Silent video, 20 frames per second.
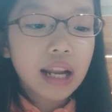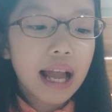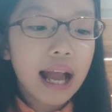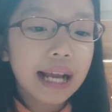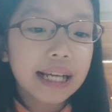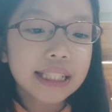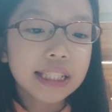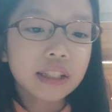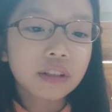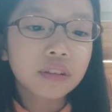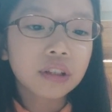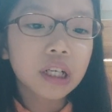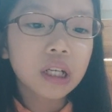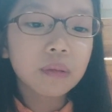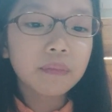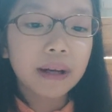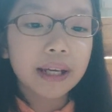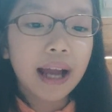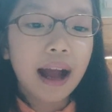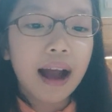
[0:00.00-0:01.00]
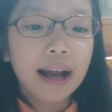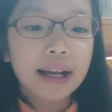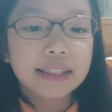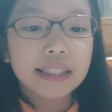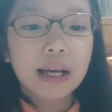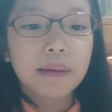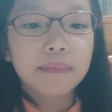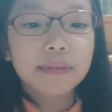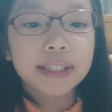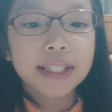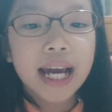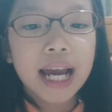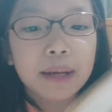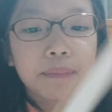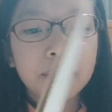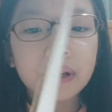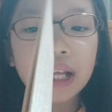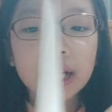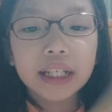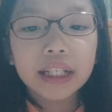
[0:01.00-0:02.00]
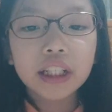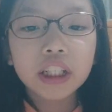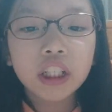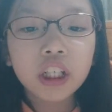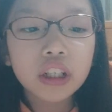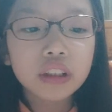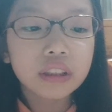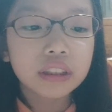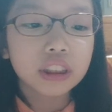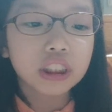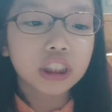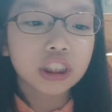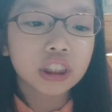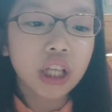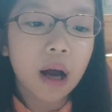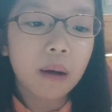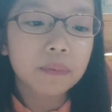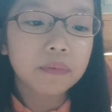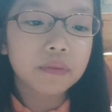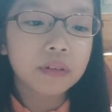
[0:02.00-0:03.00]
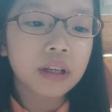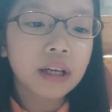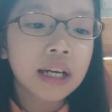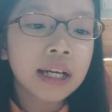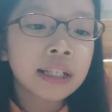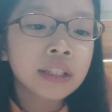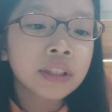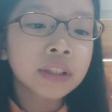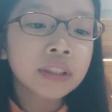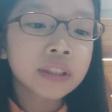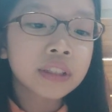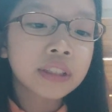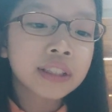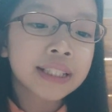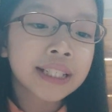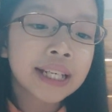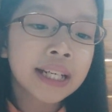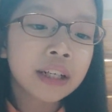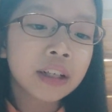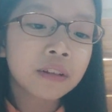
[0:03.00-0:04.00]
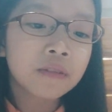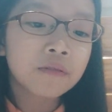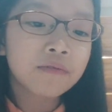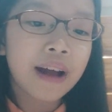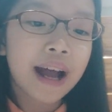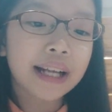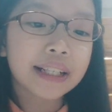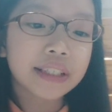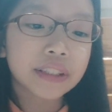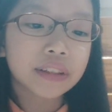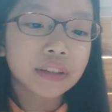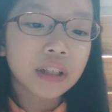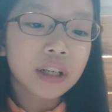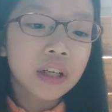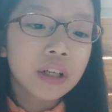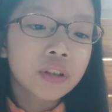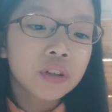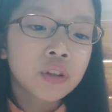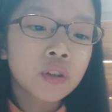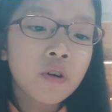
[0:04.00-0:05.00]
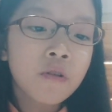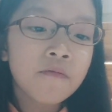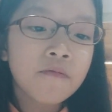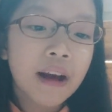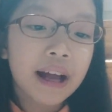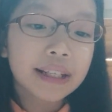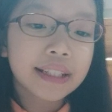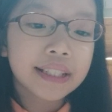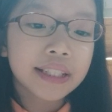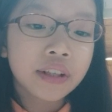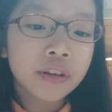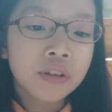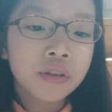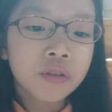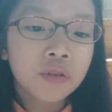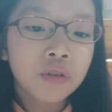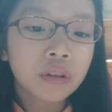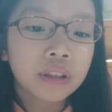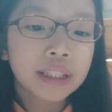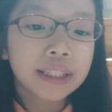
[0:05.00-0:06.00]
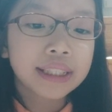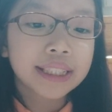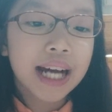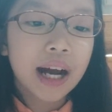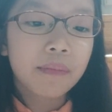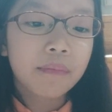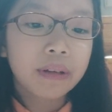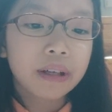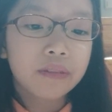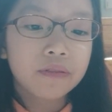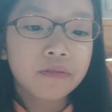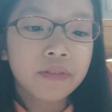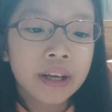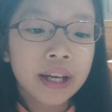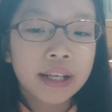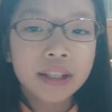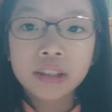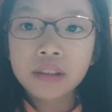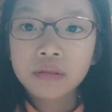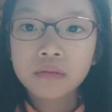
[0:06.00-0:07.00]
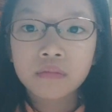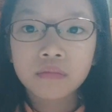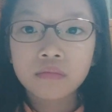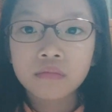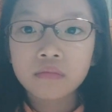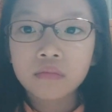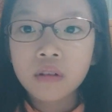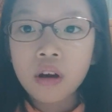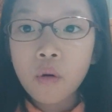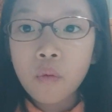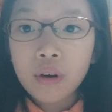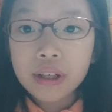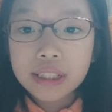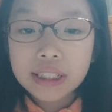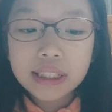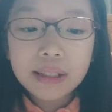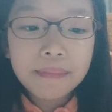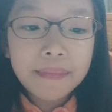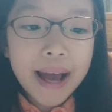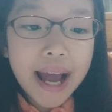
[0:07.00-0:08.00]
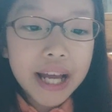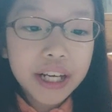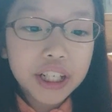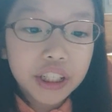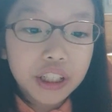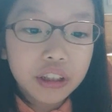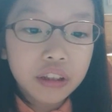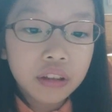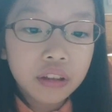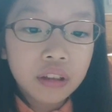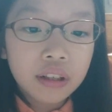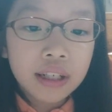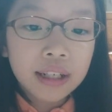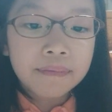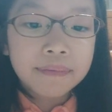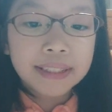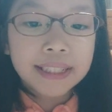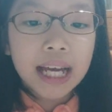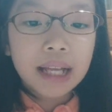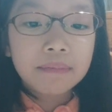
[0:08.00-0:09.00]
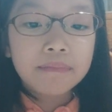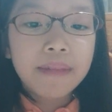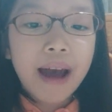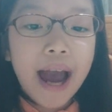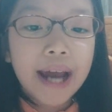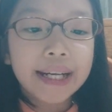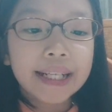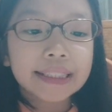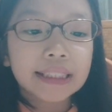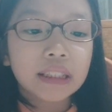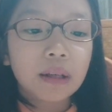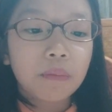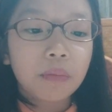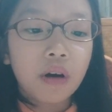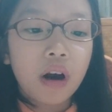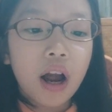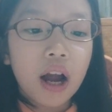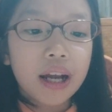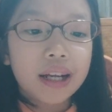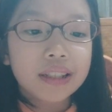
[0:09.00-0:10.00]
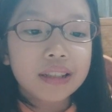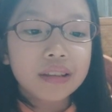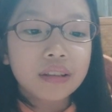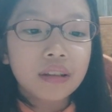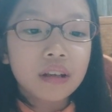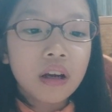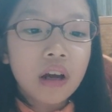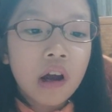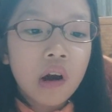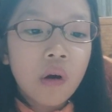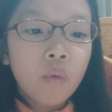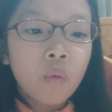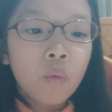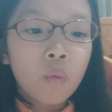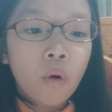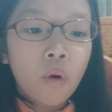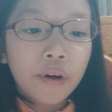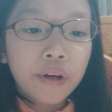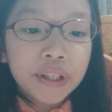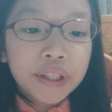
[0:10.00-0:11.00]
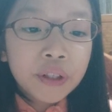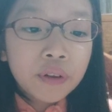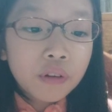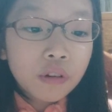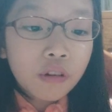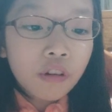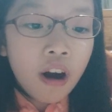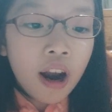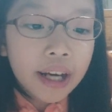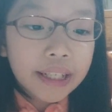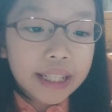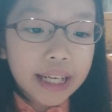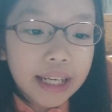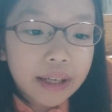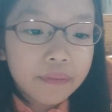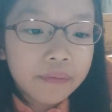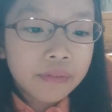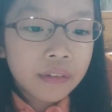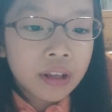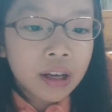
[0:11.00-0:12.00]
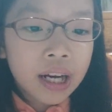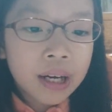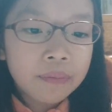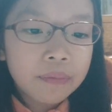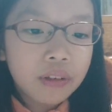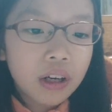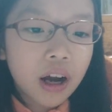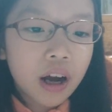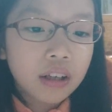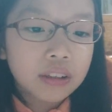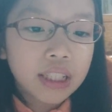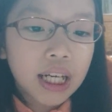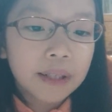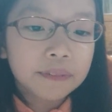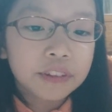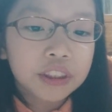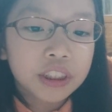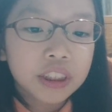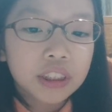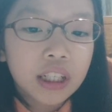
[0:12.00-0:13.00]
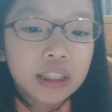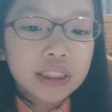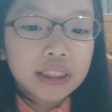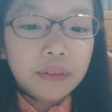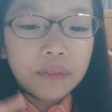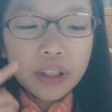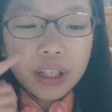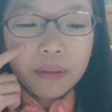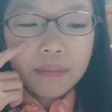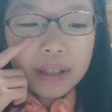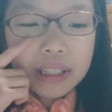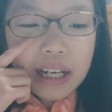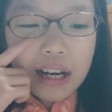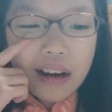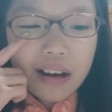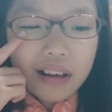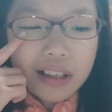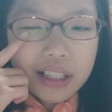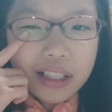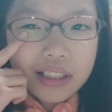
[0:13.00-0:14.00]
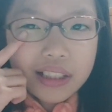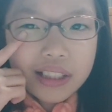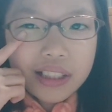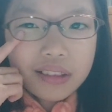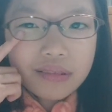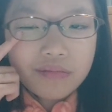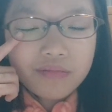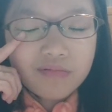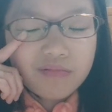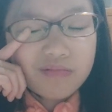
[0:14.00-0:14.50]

I scrubbed my eyes up tight, but I couldn't stop 2 fat tears rolling down my face. What's the matter? Said Mattie, surprised. Why are you crying? I'm not. I've just got something in my eyes.